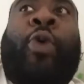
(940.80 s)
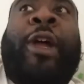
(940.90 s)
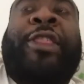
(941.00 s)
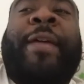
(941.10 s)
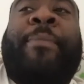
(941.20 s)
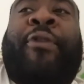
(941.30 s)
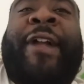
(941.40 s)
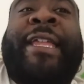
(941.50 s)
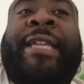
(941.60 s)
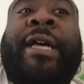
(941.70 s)
thing
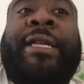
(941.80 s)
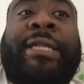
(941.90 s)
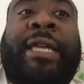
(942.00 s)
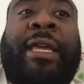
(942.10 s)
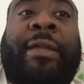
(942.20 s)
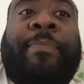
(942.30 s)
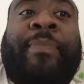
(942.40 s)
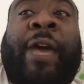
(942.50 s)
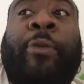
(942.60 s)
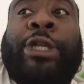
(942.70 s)
Brady does need,
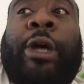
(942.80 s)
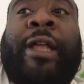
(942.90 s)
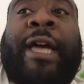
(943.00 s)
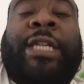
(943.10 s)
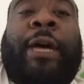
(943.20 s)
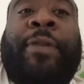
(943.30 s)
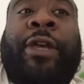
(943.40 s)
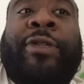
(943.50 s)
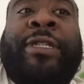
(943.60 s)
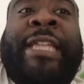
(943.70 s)
and we saw the last couple of
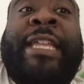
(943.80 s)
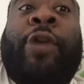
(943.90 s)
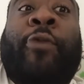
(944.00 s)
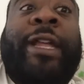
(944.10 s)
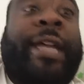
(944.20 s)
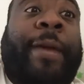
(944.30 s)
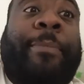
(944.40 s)
years, is they need a running game.